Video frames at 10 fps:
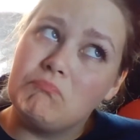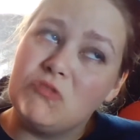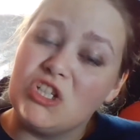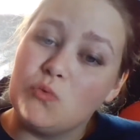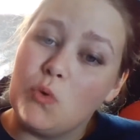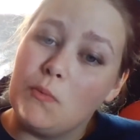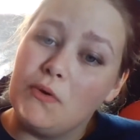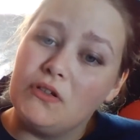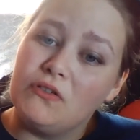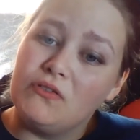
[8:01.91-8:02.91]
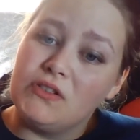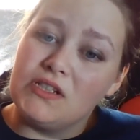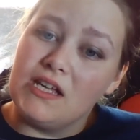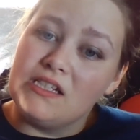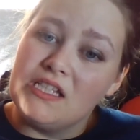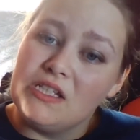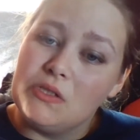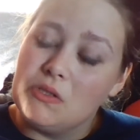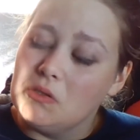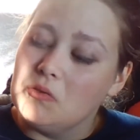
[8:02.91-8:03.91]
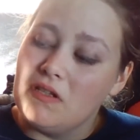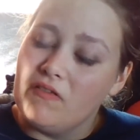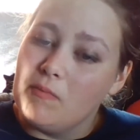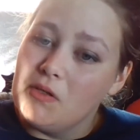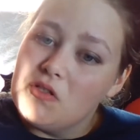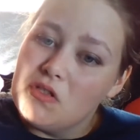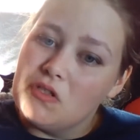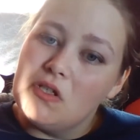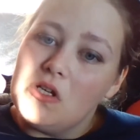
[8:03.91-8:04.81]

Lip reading: just one book to get to seven books,